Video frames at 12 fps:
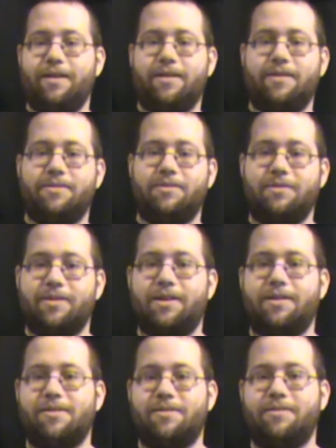I
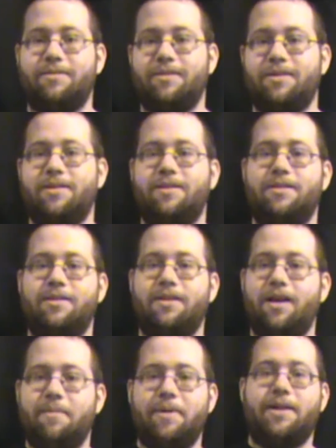don't know.
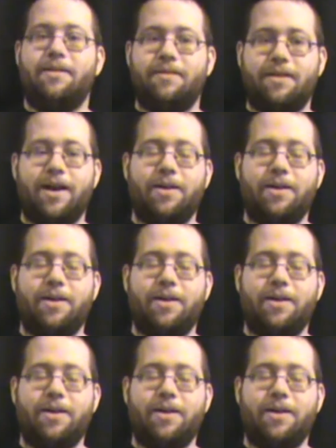I mean,